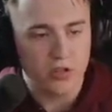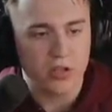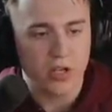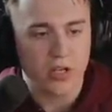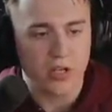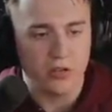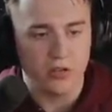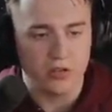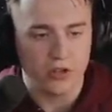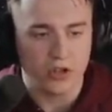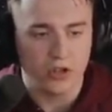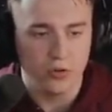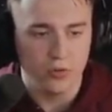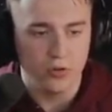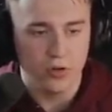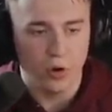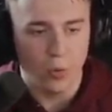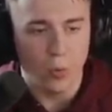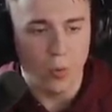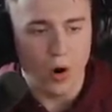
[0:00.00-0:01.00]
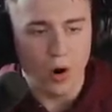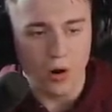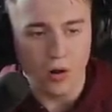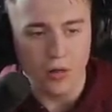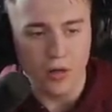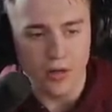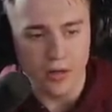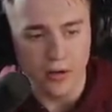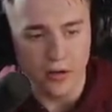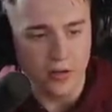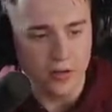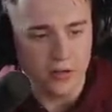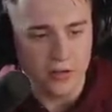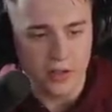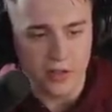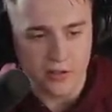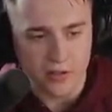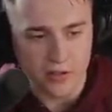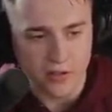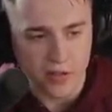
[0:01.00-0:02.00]
like you're shooting a wall and
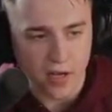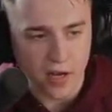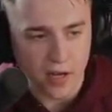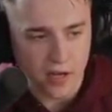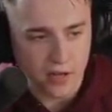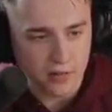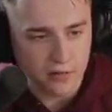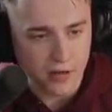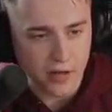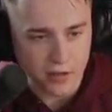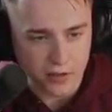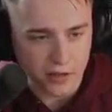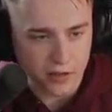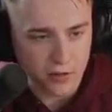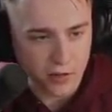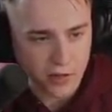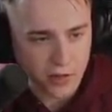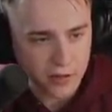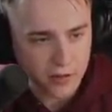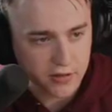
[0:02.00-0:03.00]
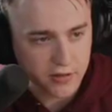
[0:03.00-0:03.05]
Nerdsauce is dying next to it.